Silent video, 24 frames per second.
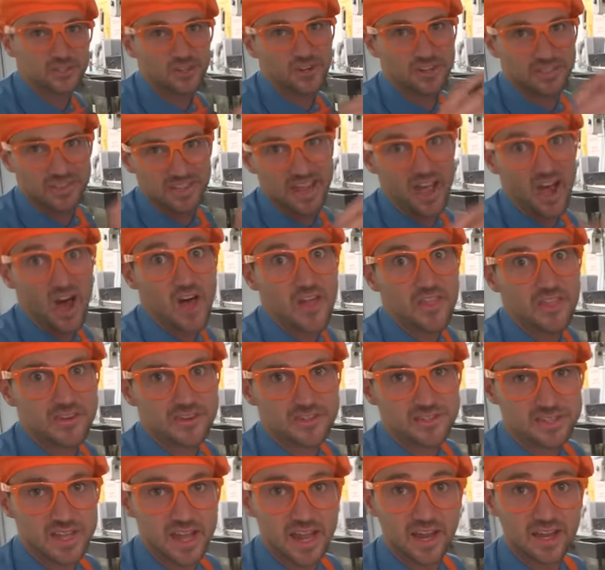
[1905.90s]
are on the other
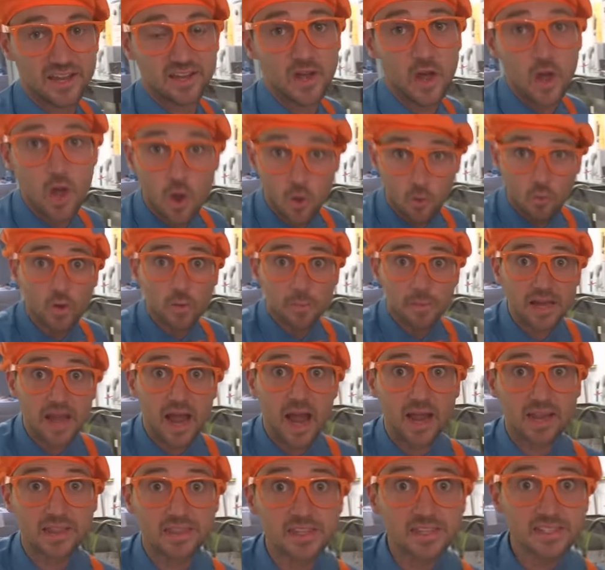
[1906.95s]
side. We're
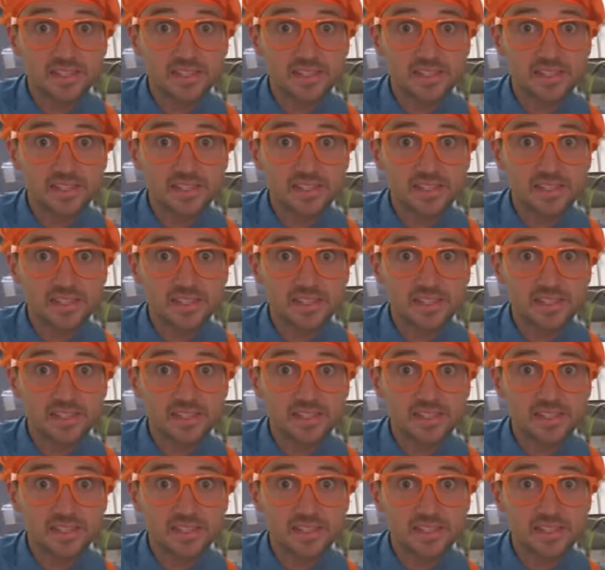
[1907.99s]
behind the